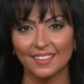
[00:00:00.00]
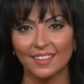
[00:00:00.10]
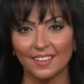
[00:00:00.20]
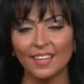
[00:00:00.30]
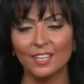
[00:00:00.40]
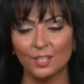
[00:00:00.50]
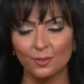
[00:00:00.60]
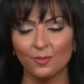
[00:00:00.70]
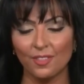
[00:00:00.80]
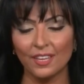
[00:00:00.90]
Thank
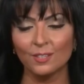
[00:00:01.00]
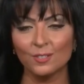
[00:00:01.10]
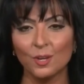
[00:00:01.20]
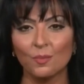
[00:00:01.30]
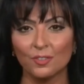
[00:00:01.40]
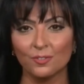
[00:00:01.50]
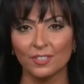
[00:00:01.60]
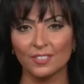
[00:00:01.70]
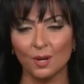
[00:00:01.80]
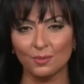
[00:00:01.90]
you. Thank you so much for
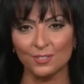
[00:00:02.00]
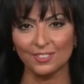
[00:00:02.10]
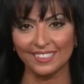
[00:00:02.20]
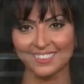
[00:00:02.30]
this opportunity.